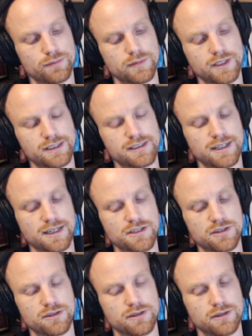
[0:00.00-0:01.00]
he
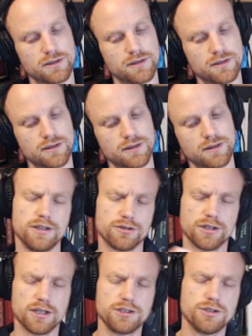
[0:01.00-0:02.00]
says, you're
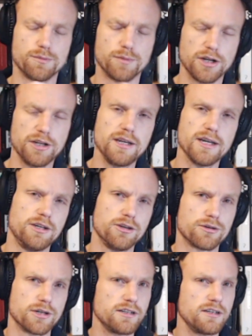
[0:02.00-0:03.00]
not your body and
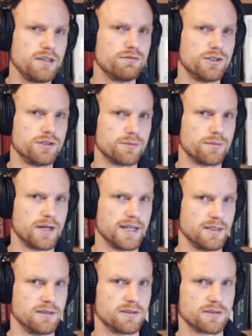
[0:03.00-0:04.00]
you're not even your mind.